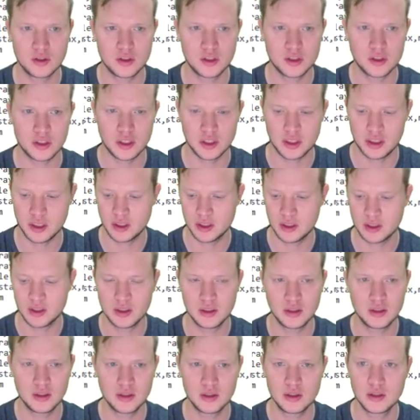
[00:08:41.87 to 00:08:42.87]
say
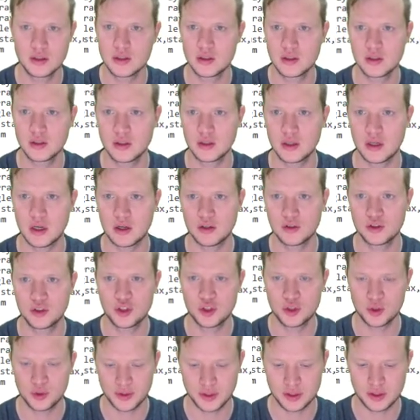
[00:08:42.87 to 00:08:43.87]
our
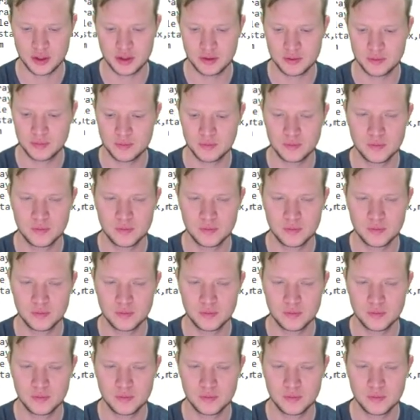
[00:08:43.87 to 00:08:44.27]
choice.